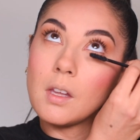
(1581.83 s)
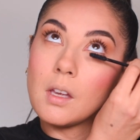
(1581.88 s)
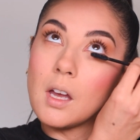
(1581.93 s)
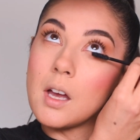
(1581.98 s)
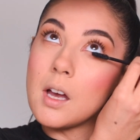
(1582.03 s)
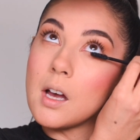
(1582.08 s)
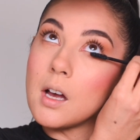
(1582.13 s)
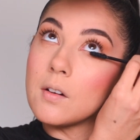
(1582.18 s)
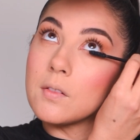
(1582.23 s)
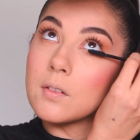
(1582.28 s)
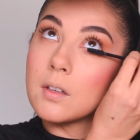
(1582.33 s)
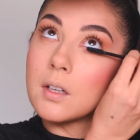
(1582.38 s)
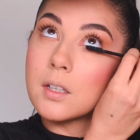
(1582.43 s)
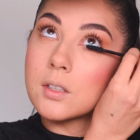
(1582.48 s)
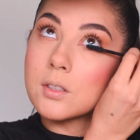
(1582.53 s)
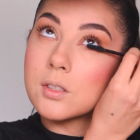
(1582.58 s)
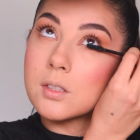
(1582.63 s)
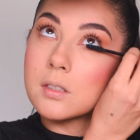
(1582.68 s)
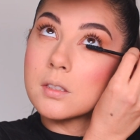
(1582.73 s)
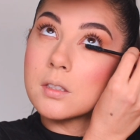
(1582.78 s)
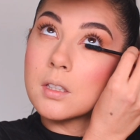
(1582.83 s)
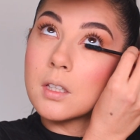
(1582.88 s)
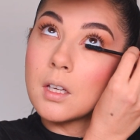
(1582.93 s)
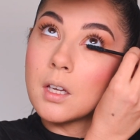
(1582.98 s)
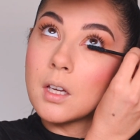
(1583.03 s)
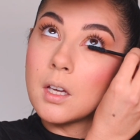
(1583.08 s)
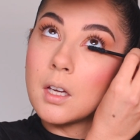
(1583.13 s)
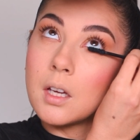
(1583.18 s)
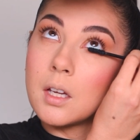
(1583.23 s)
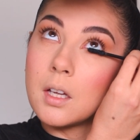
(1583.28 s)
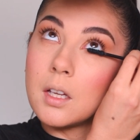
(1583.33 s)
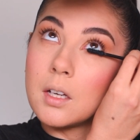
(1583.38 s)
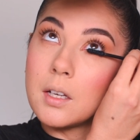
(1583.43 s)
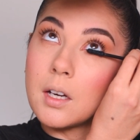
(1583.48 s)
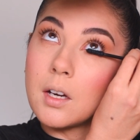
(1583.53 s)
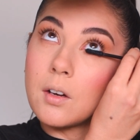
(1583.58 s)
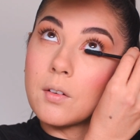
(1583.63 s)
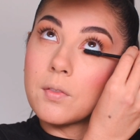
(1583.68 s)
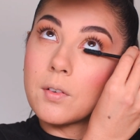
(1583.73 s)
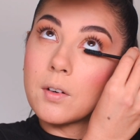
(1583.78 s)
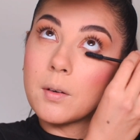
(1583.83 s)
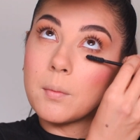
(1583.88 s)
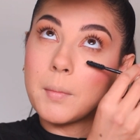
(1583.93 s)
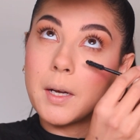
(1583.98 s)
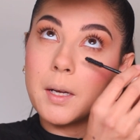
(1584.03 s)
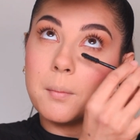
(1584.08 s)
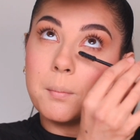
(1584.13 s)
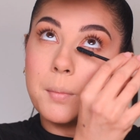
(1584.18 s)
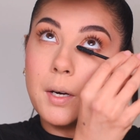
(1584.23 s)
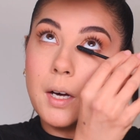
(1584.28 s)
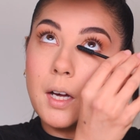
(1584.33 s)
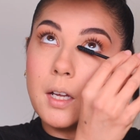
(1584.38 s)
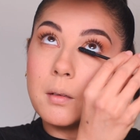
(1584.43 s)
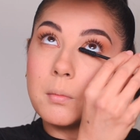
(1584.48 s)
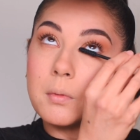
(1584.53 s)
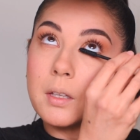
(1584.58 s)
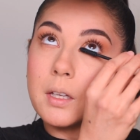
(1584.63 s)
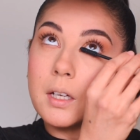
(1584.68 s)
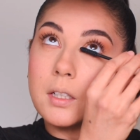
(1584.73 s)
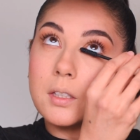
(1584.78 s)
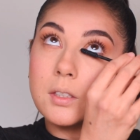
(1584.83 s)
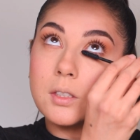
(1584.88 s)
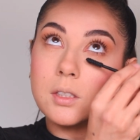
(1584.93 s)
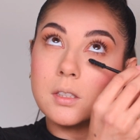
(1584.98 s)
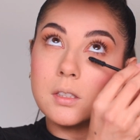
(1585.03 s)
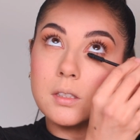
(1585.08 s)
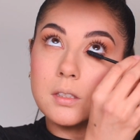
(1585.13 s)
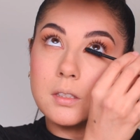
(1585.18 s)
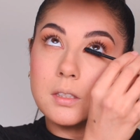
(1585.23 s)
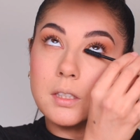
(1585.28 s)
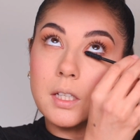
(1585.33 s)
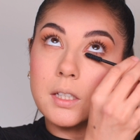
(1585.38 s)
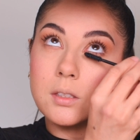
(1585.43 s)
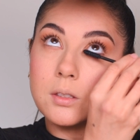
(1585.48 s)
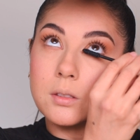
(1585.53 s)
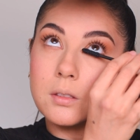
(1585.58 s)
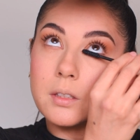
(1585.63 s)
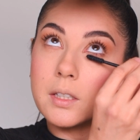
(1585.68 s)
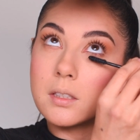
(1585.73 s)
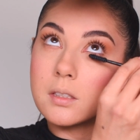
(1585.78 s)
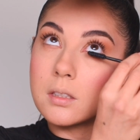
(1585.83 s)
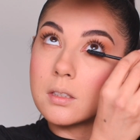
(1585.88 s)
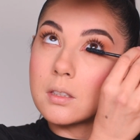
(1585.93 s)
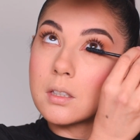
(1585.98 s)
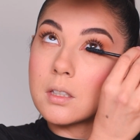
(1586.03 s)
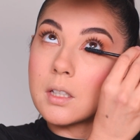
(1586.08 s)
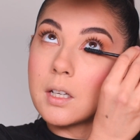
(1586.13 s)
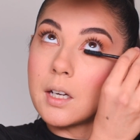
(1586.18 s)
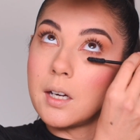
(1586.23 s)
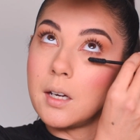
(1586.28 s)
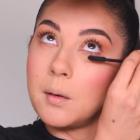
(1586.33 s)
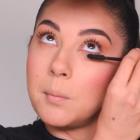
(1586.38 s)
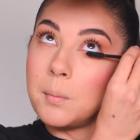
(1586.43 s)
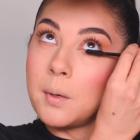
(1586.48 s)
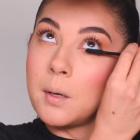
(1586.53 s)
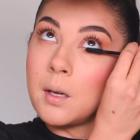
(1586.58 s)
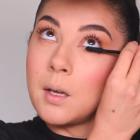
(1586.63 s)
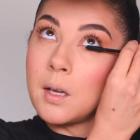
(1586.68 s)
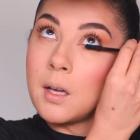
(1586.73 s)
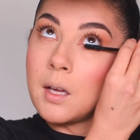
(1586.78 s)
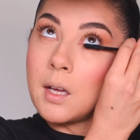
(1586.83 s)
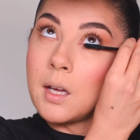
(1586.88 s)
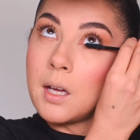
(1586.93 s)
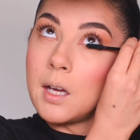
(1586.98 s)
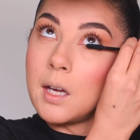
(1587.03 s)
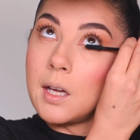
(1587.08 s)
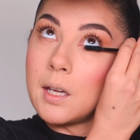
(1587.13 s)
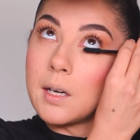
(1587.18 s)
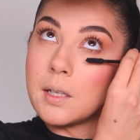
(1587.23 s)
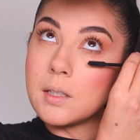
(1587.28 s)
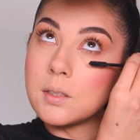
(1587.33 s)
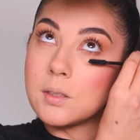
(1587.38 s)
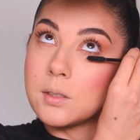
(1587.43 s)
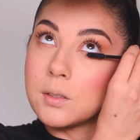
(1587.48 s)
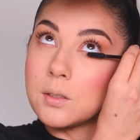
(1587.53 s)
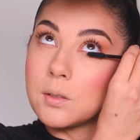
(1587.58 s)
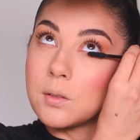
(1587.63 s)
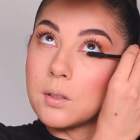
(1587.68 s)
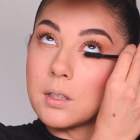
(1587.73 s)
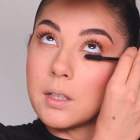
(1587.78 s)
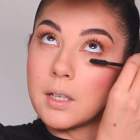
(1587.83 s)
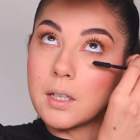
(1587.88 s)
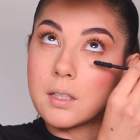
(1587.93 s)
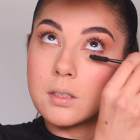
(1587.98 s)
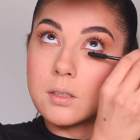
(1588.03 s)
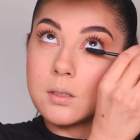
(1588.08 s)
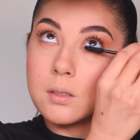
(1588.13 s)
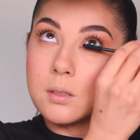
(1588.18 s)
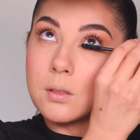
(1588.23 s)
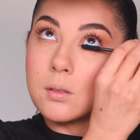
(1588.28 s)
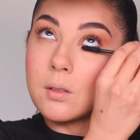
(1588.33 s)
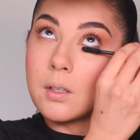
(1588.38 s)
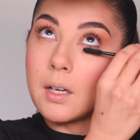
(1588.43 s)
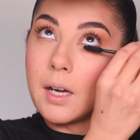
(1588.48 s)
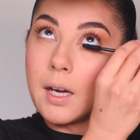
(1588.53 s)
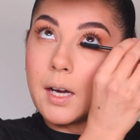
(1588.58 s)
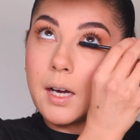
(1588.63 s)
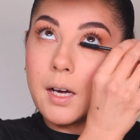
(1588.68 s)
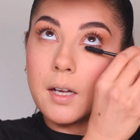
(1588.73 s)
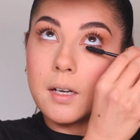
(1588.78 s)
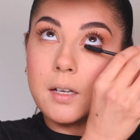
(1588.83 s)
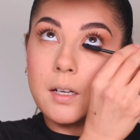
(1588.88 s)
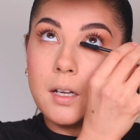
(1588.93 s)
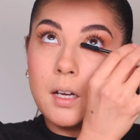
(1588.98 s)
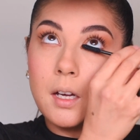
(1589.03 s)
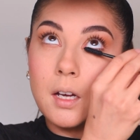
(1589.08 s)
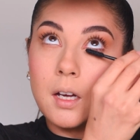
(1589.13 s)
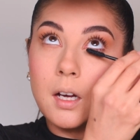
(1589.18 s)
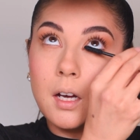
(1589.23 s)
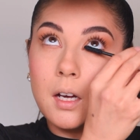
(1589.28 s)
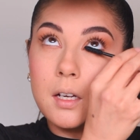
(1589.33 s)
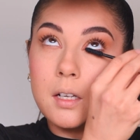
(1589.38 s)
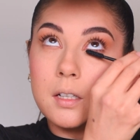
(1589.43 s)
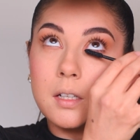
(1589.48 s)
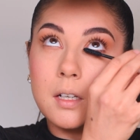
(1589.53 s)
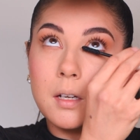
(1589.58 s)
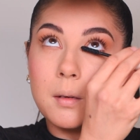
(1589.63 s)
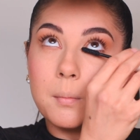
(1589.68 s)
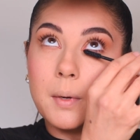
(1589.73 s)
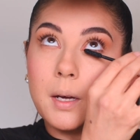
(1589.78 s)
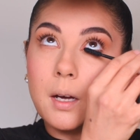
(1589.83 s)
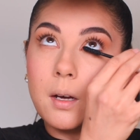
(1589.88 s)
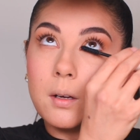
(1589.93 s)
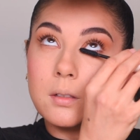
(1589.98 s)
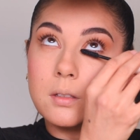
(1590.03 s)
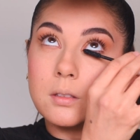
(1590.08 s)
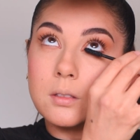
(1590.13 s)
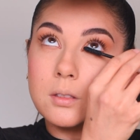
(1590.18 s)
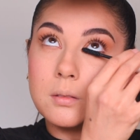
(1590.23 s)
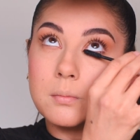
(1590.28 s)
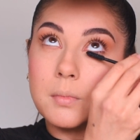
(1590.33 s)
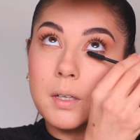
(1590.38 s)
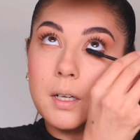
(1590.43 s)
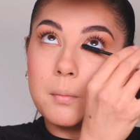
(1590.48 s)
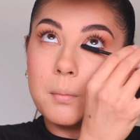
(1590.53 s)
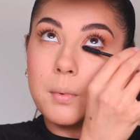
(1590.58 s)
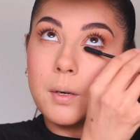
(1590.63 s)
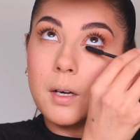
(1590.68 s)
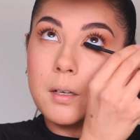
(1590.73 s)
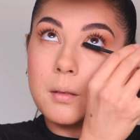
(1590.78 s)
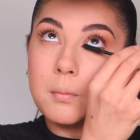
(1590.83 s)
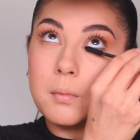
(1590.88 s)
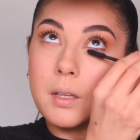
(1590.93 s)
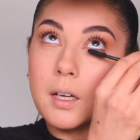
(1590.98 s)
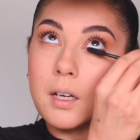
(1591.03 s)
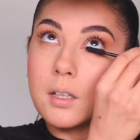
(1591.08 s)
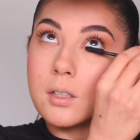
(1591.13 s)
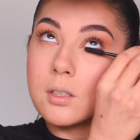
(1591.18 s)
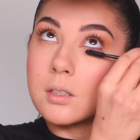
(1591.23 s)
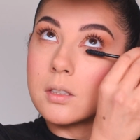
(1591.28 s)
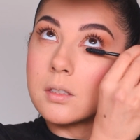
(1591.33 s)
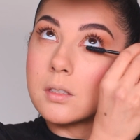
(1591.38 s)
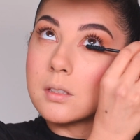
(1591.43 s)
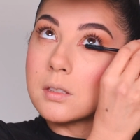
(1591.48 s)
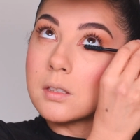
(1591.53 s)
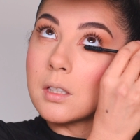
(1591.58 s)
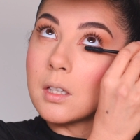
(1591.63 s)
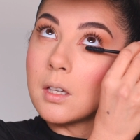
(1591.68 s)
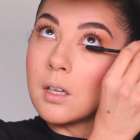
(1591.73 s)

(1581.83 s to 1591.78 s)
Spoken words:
half lashes. Now for my bottom lashes, I do like to look up, and I do like to add a good amount to my bottom lashes.